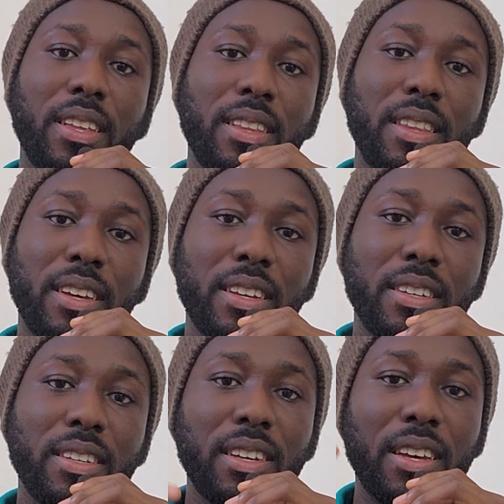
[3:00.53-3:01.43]

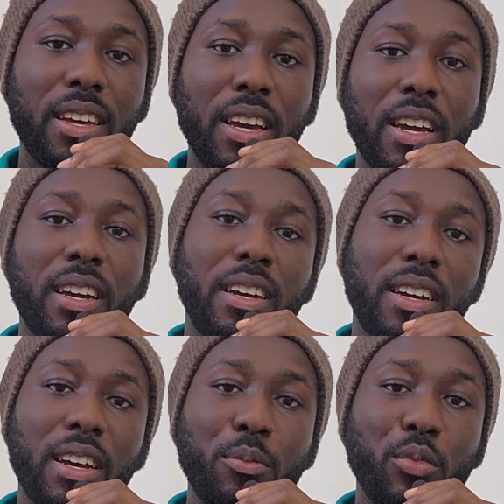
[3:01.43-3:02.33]
then
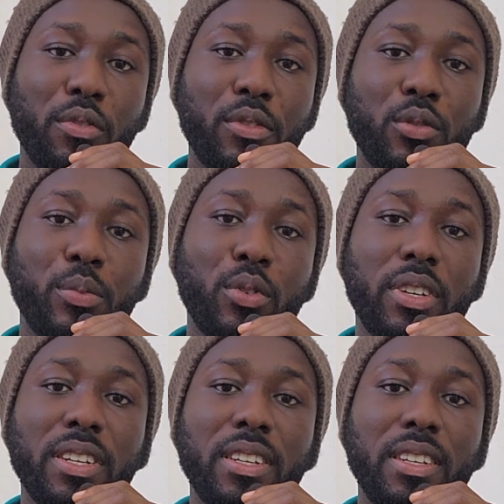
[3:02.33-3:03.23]
I moved to
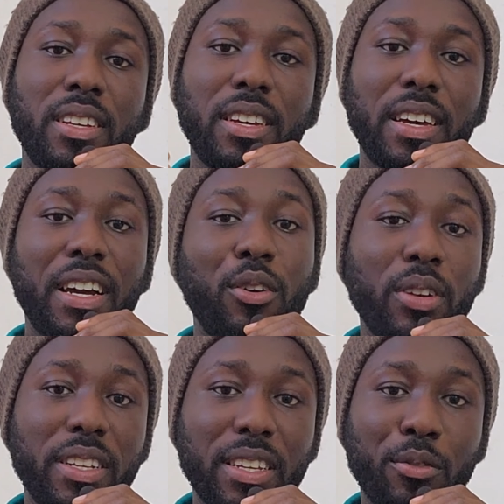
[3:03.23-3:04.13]
building a
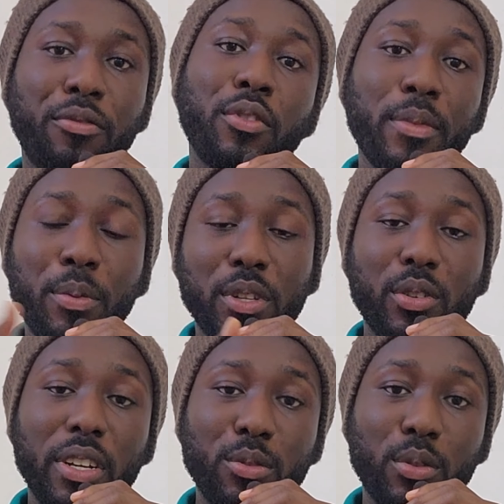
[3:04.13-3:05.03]
calculator from a
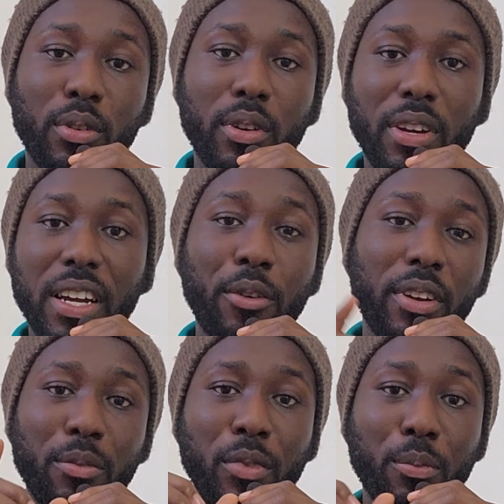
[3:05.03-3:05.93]
particular tutorial. I can't
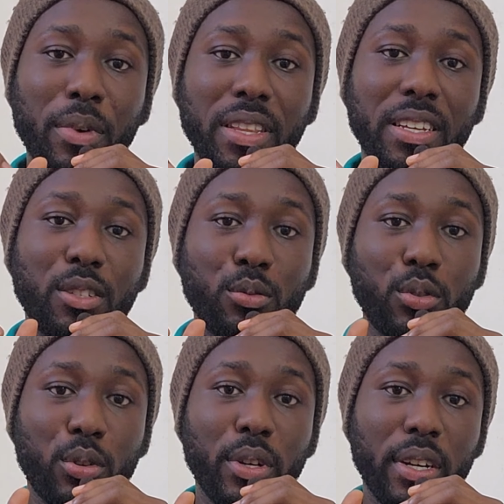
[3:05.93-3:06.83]
really remember the
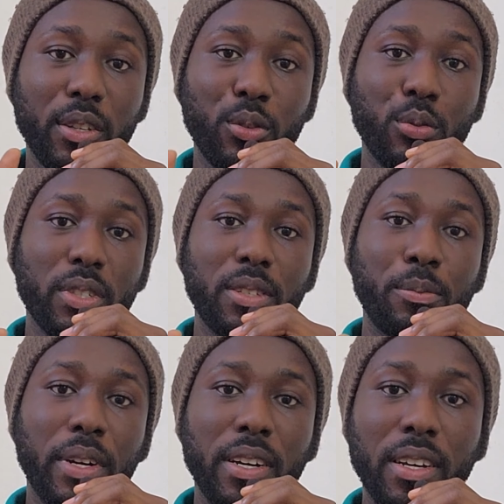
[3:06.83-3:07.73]
tutorial I used,
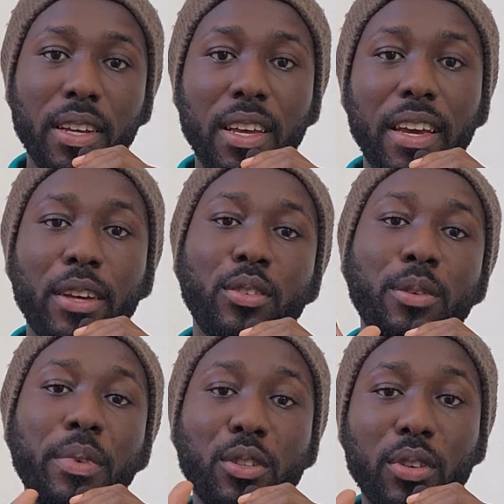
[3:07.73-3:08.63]
but it was a
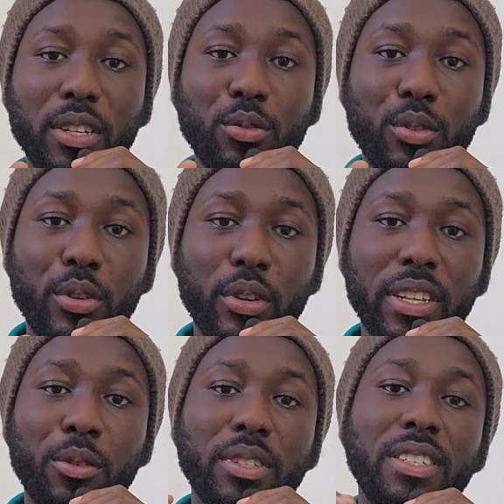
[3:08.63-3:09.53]
particular tutorial that
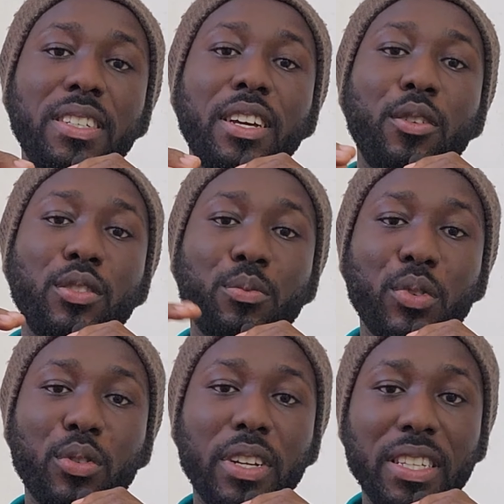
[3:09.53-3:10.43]
was teaching how to
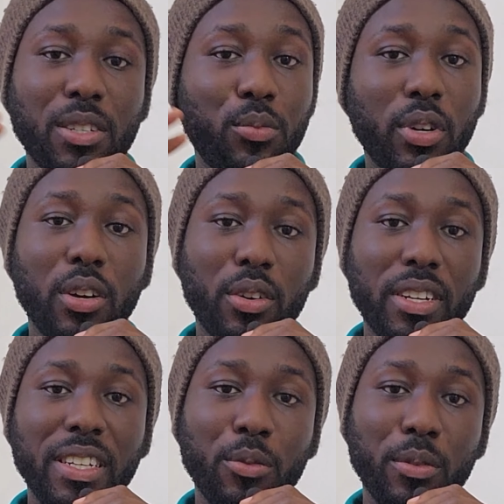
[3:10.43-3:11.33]
build a simple
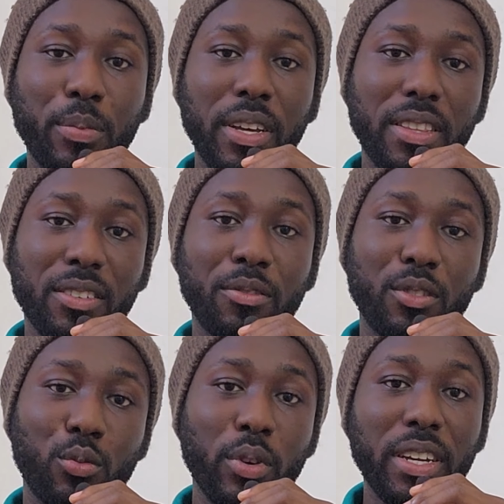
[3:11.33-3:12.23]
calculator with Python
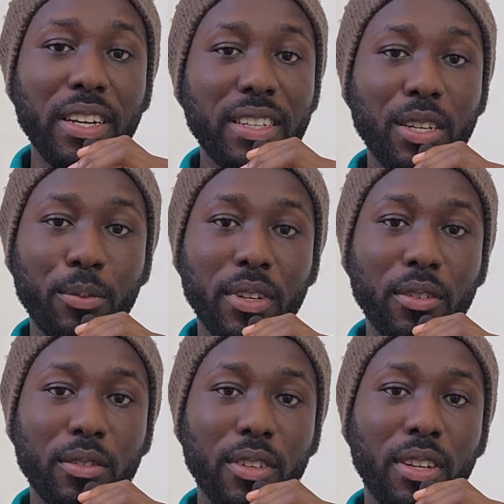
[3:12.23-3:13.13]
to work in the terminal.